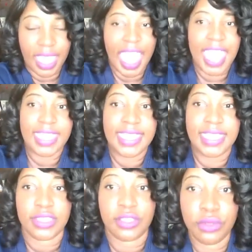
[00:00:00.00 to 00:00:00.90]
I
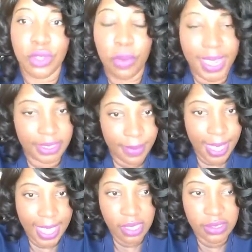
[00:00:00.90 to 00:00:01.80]
need to go back to
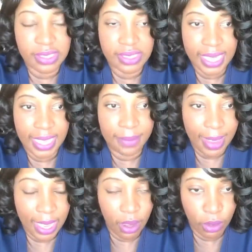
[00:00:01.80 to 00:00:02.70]
my house and stay in
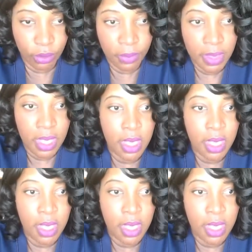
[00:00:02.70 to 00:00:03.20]
my home.